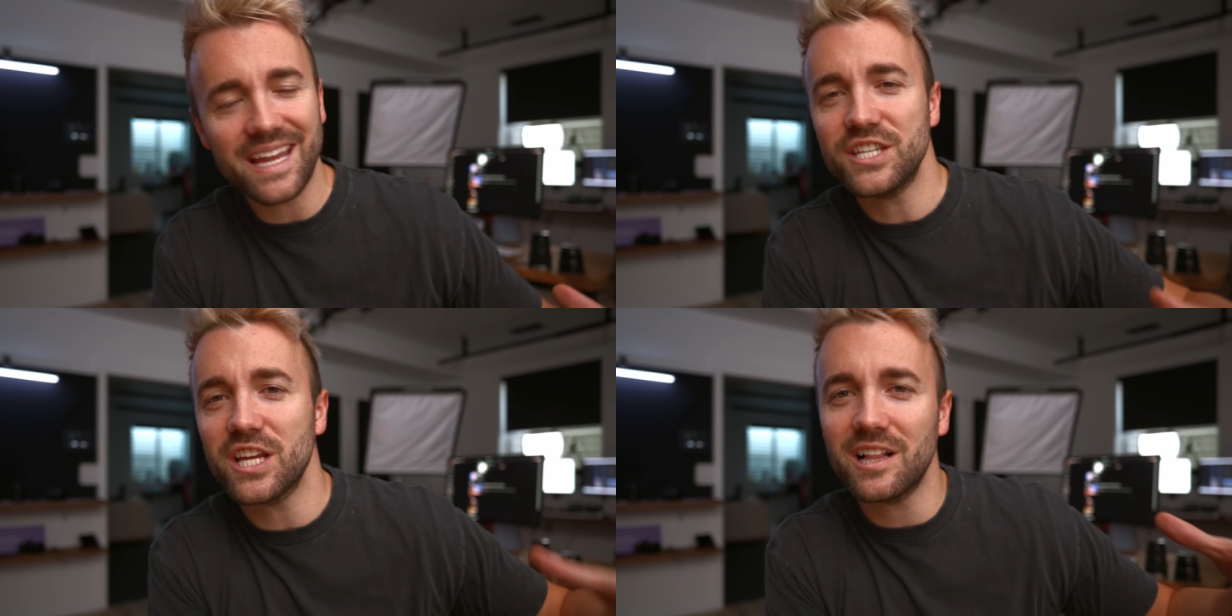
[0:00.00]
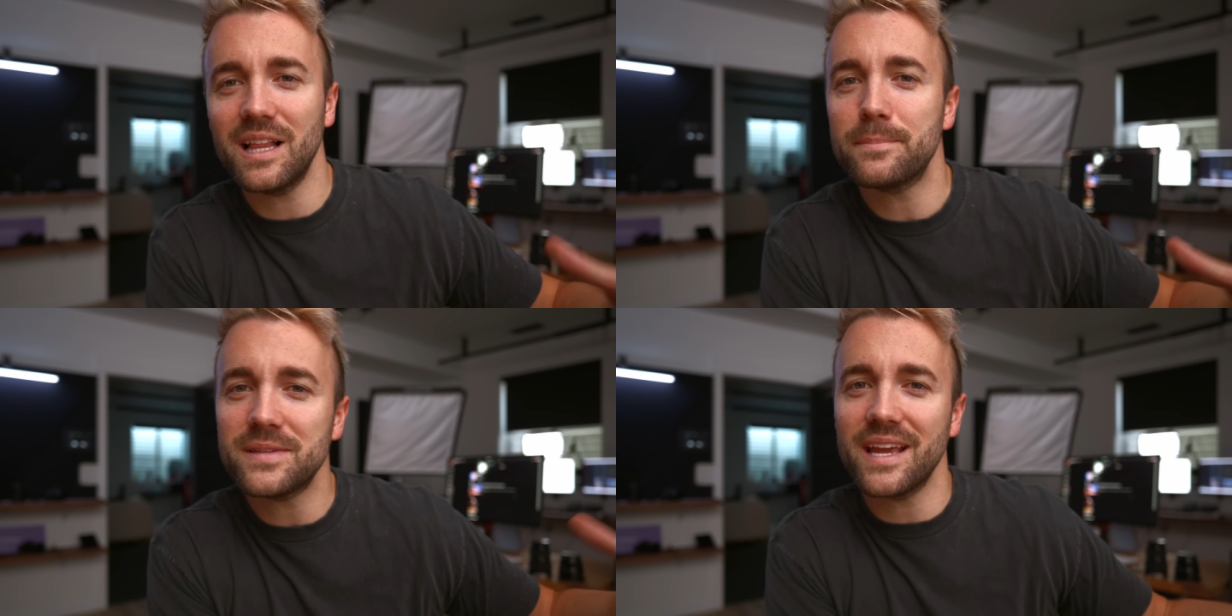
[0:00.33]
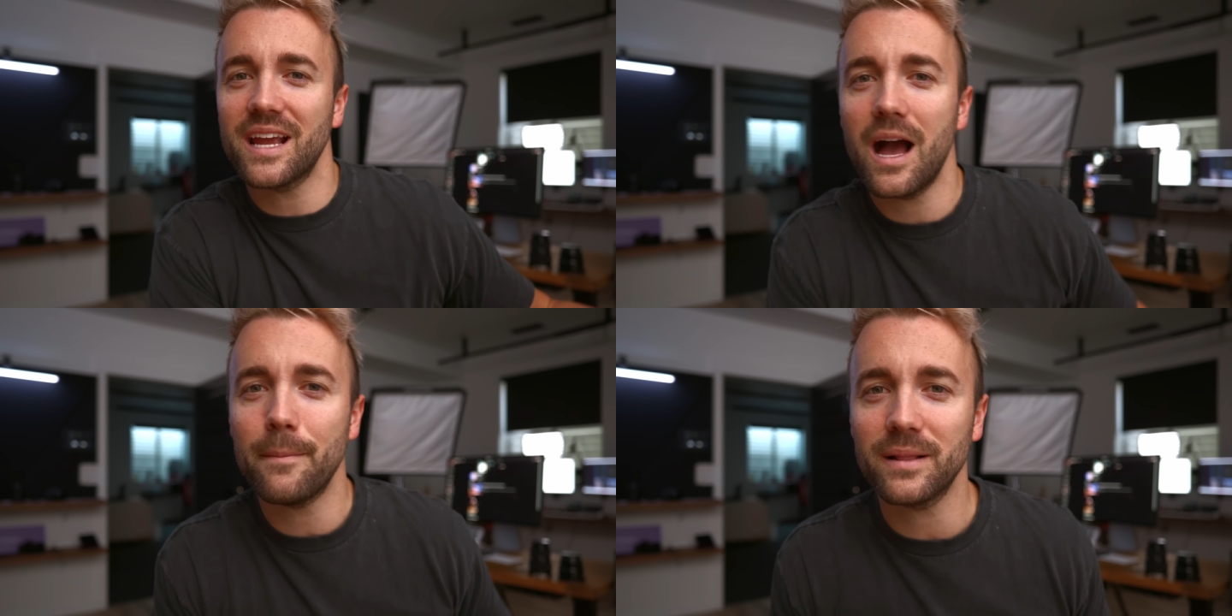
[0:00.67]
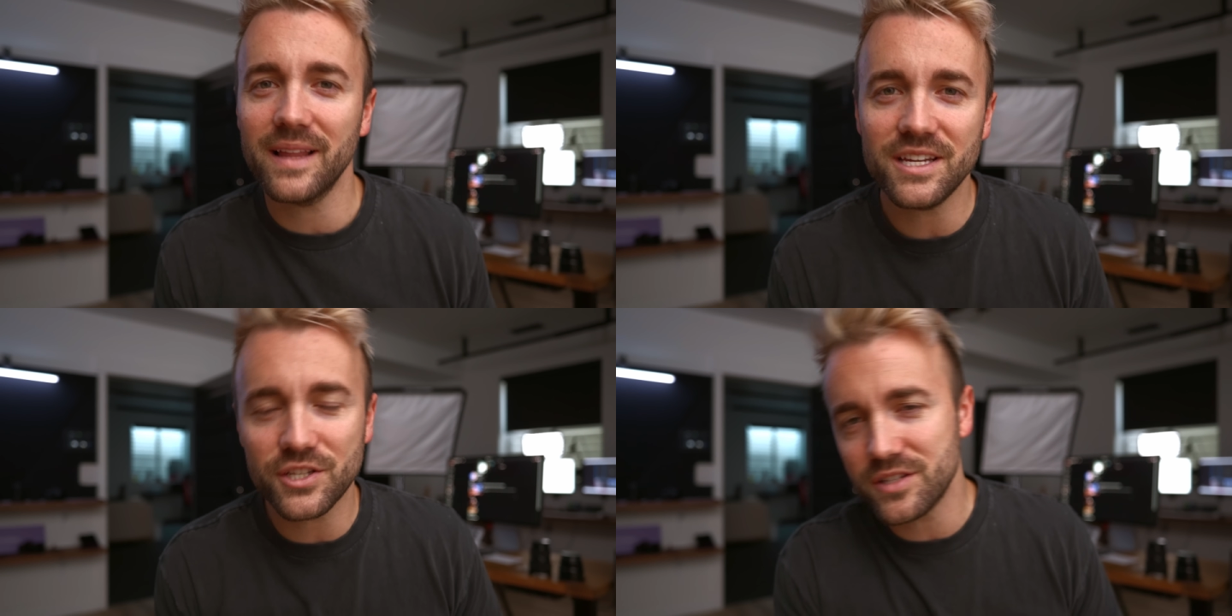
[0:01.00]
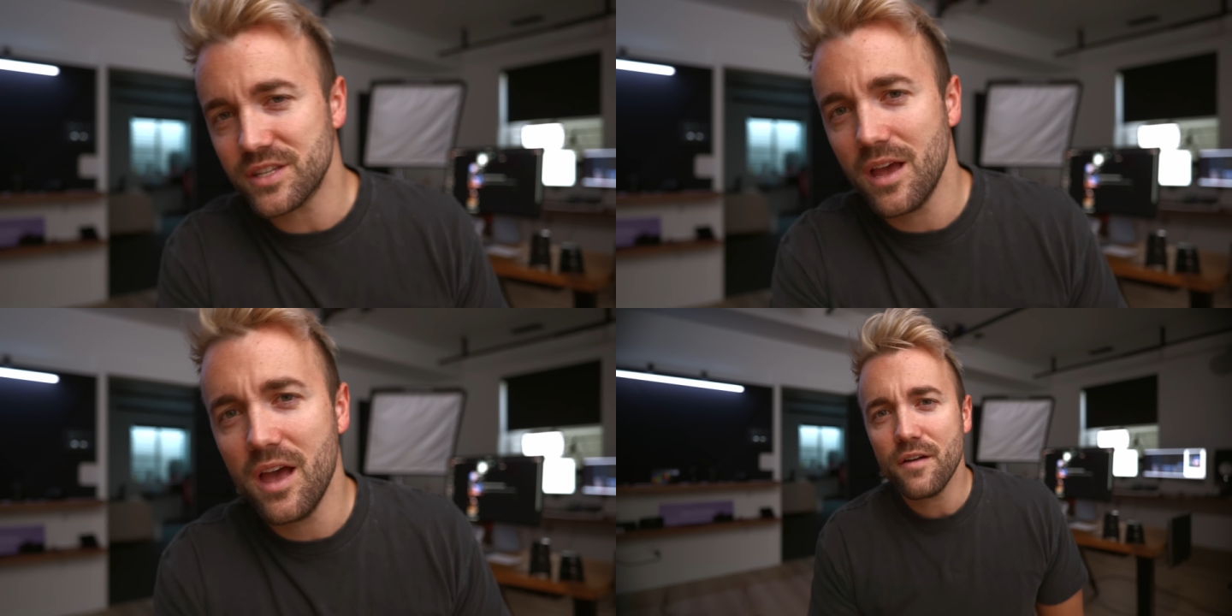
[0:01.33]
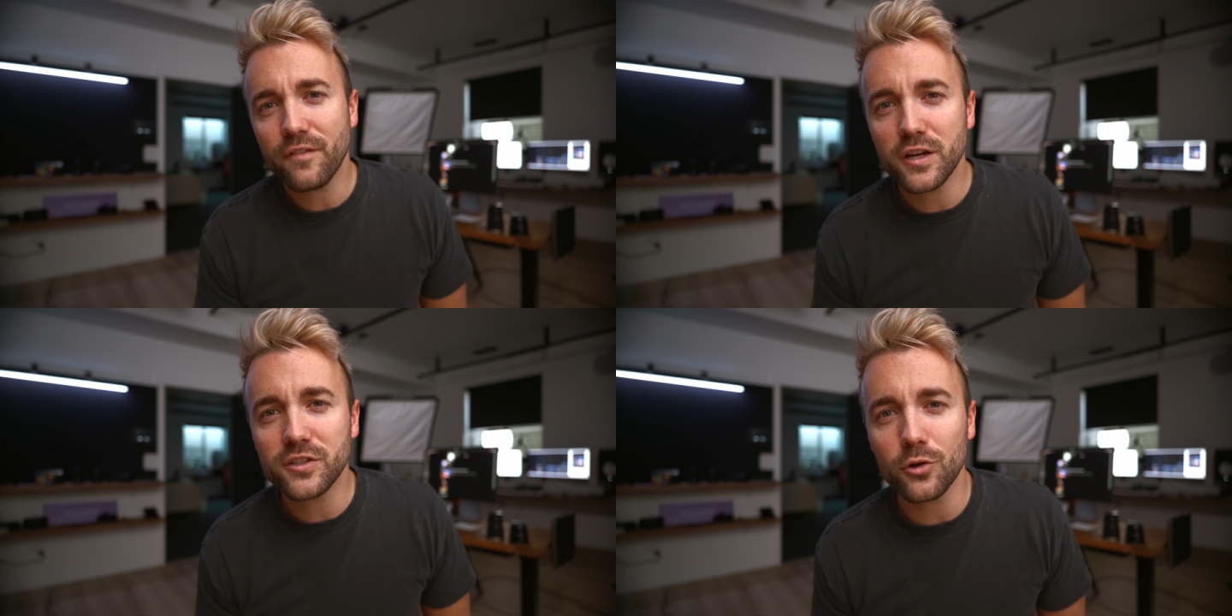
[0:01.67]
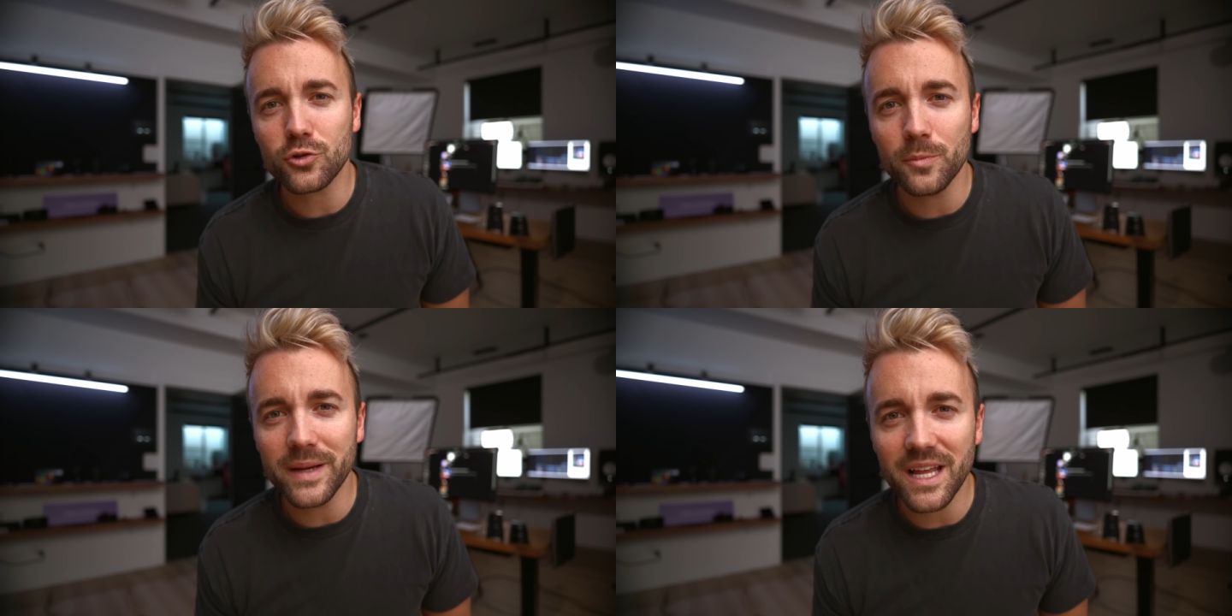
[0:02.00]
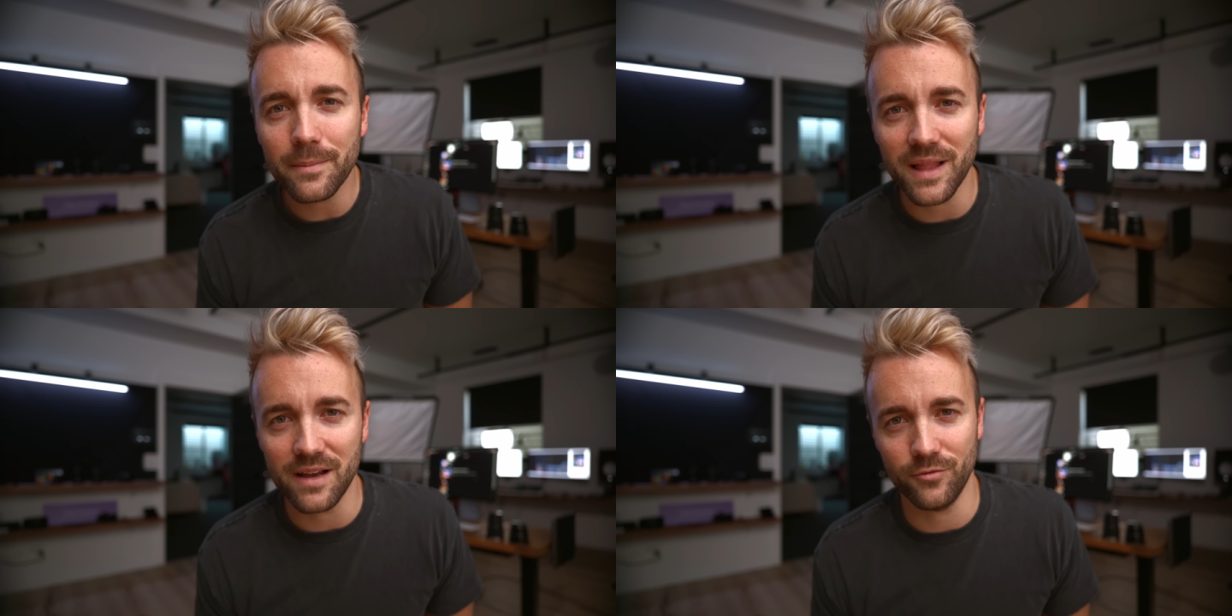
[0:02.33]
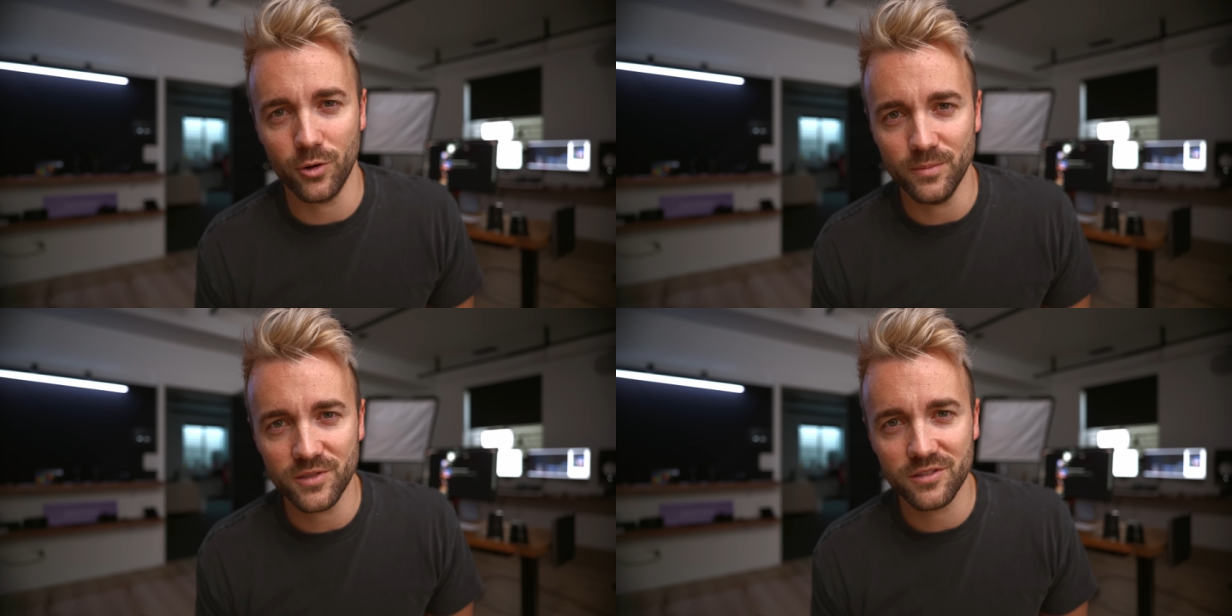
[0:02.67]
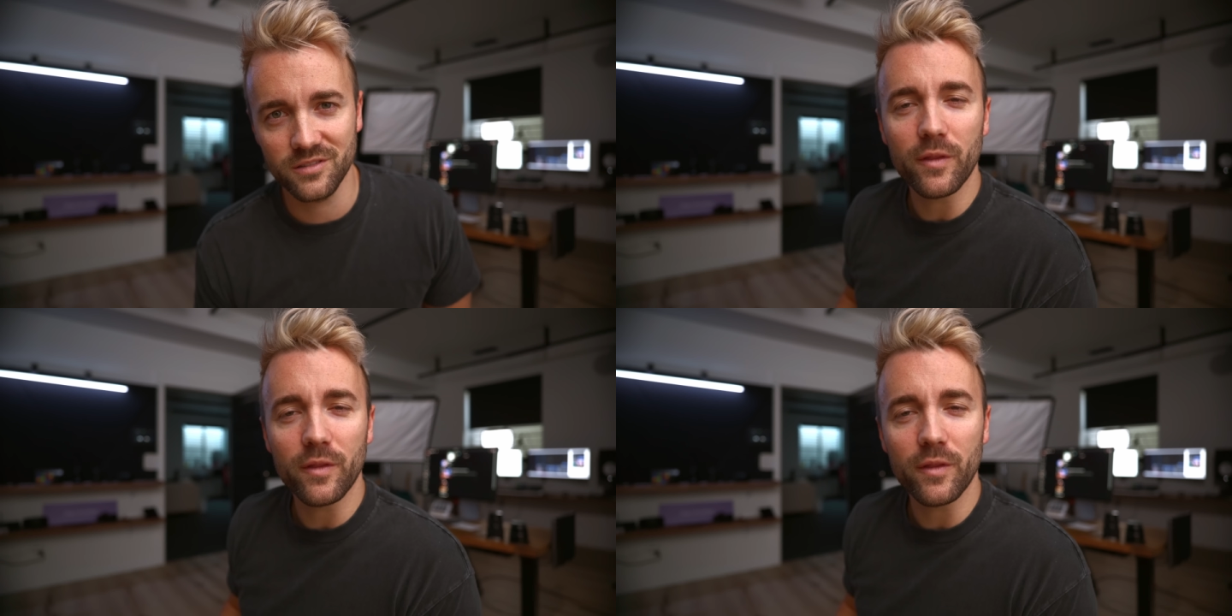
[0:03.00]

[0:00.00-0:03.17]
into clips and compilations for your social media platforms.